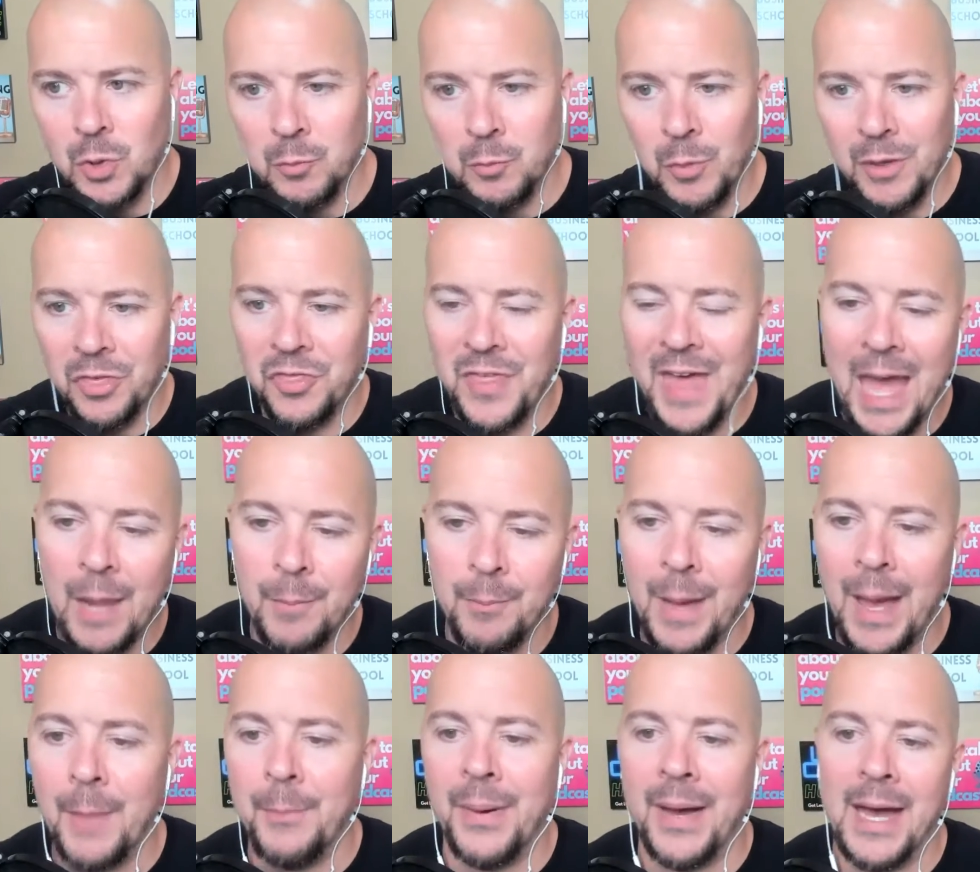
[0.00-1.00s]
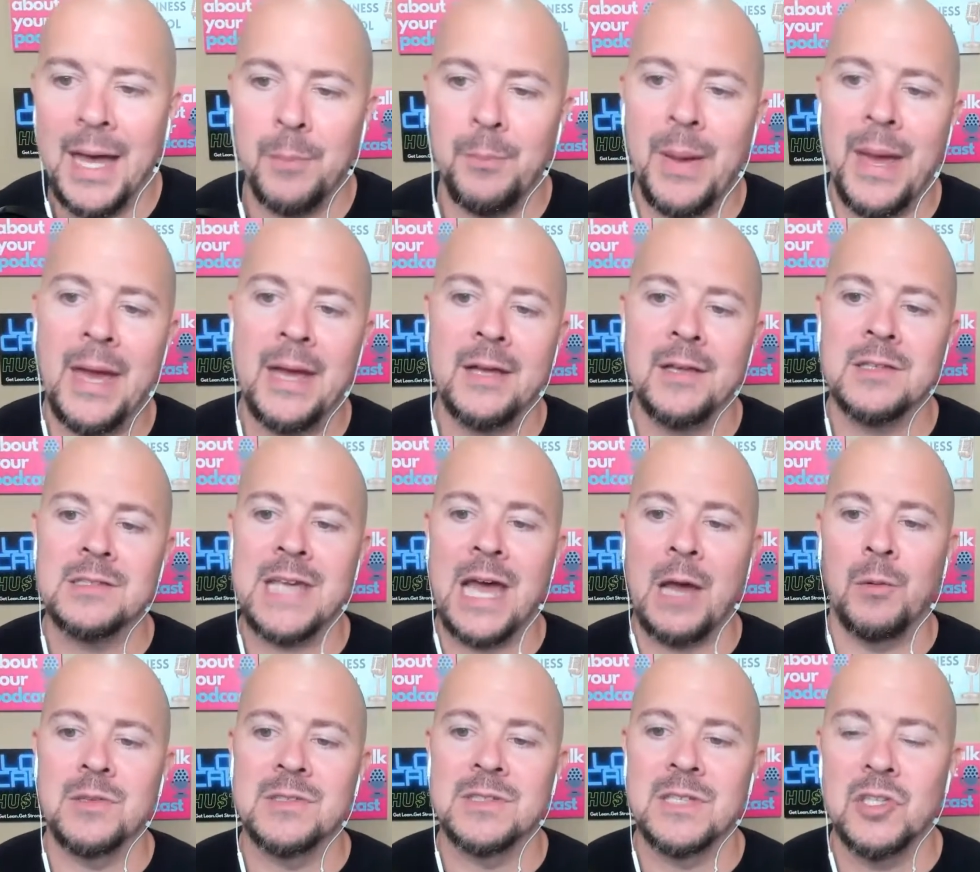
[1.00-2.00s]
And with that, my pod pals, I
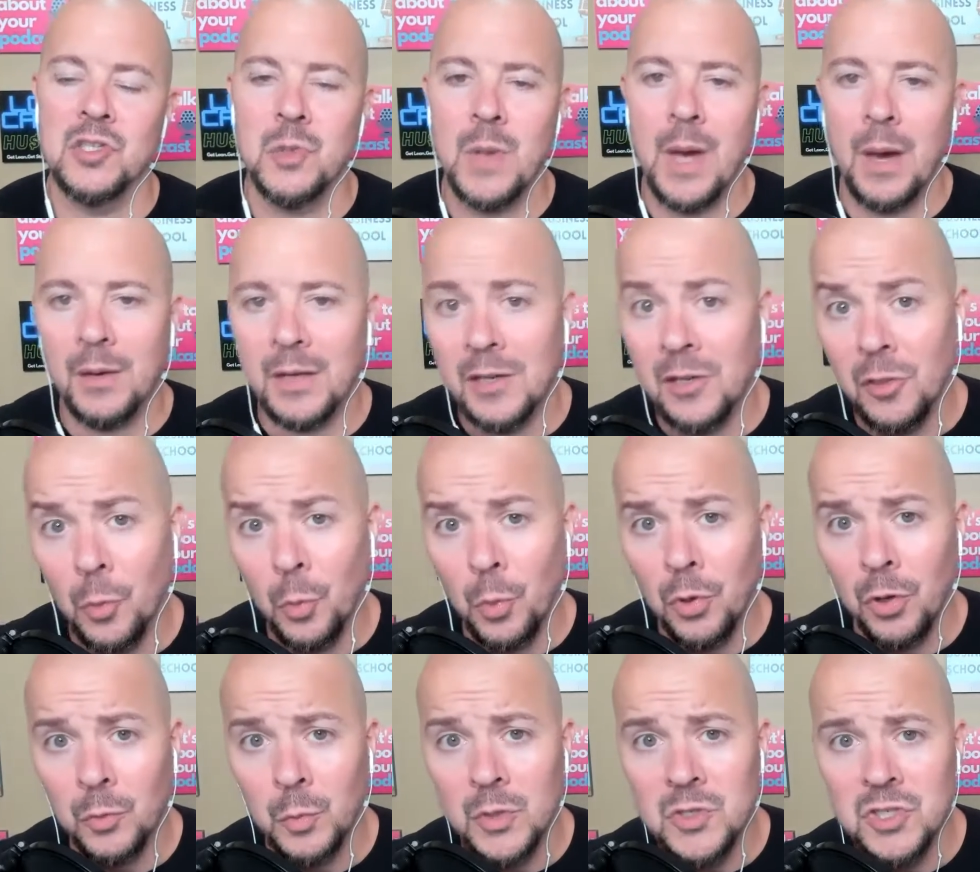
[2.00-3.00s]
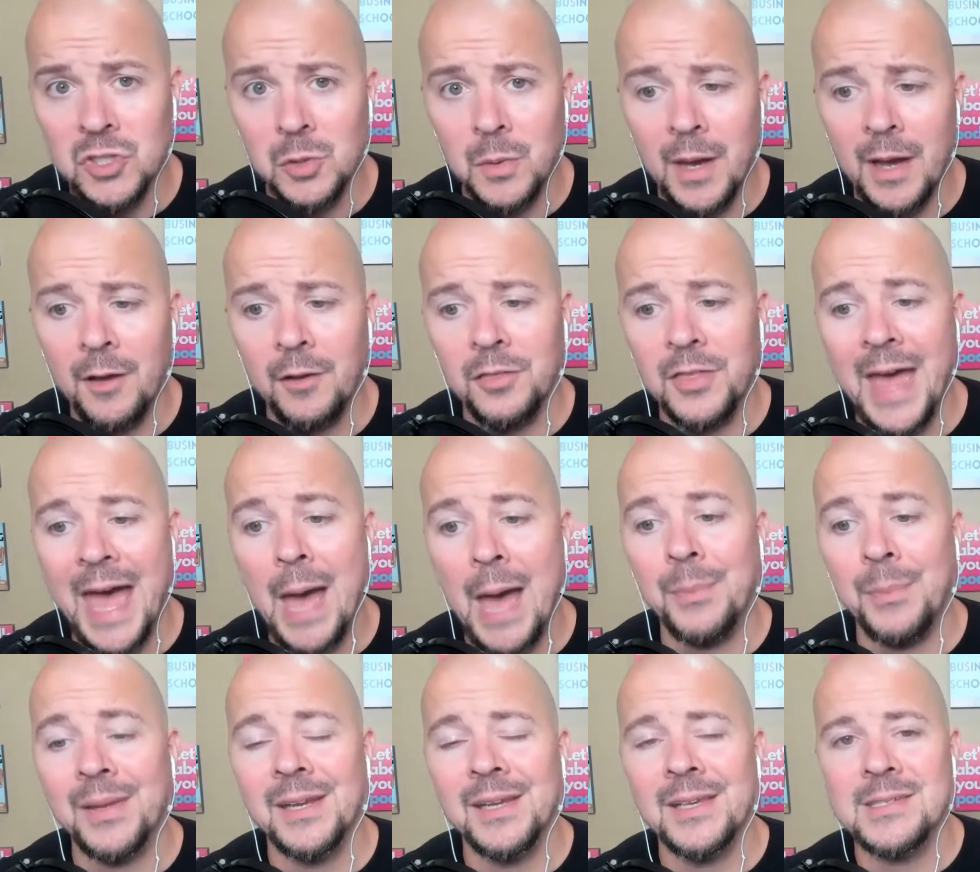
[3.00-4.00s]
will send you out into the world wishing you health,
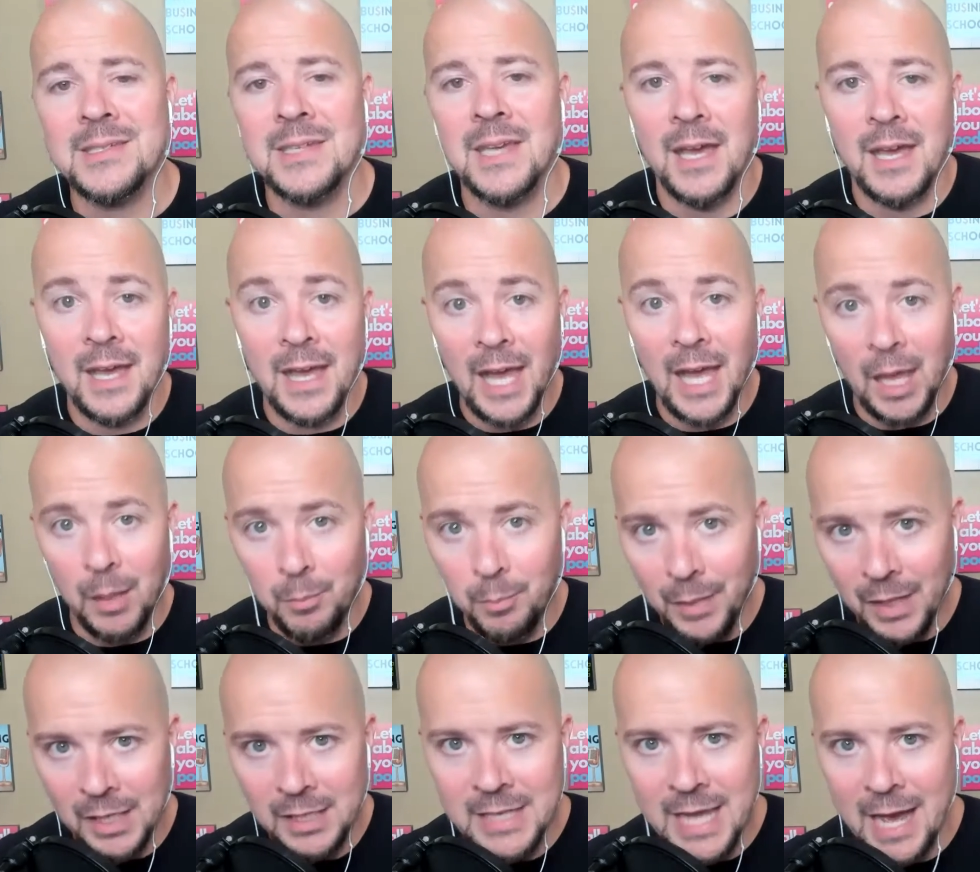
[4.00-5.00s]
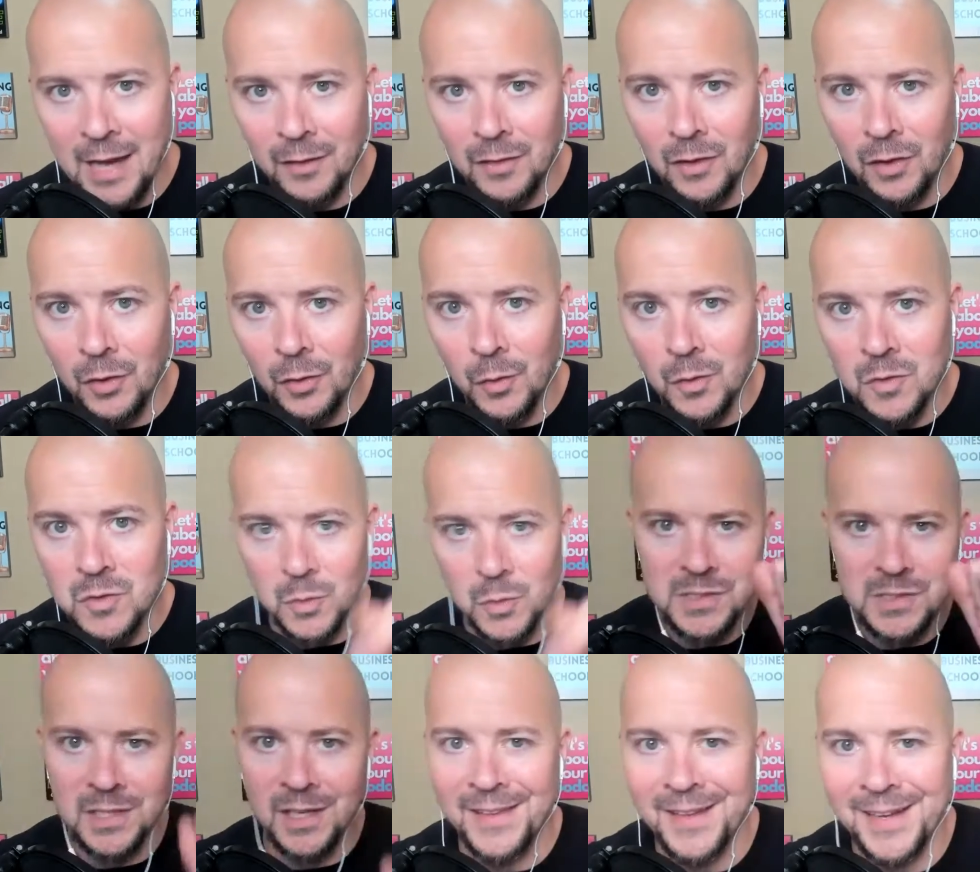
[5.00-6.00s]
happiness, and many downloads. We'll
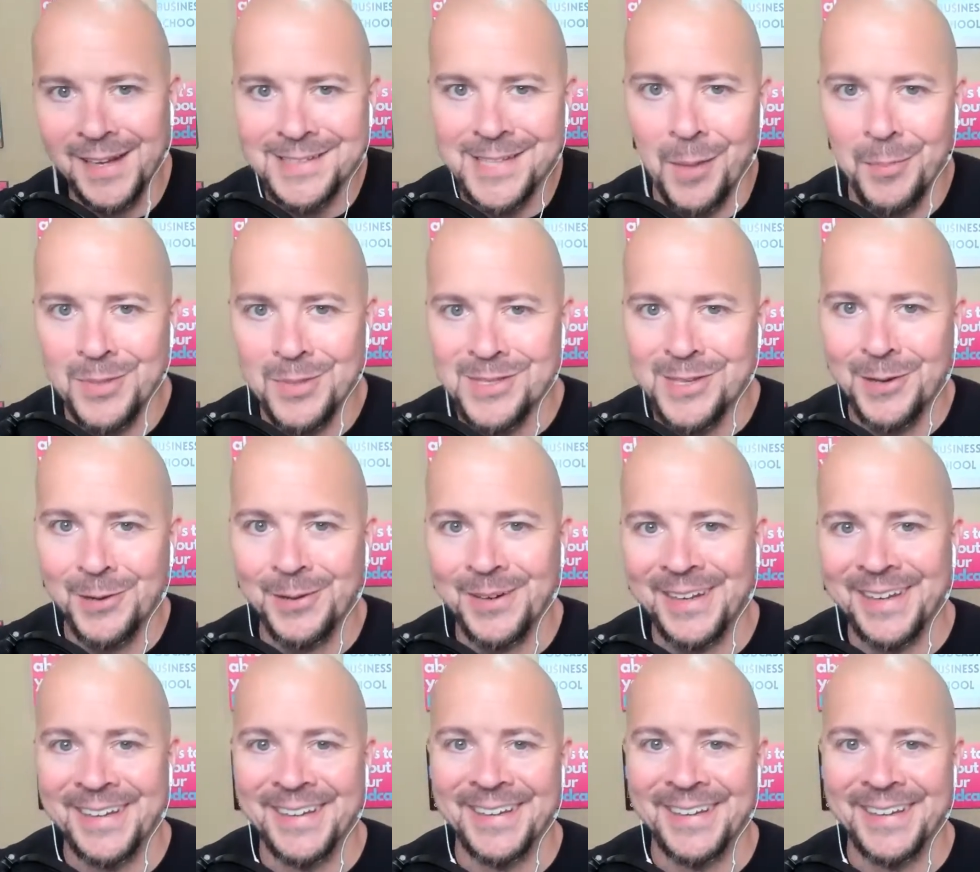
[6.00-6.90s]
see you on the next episode.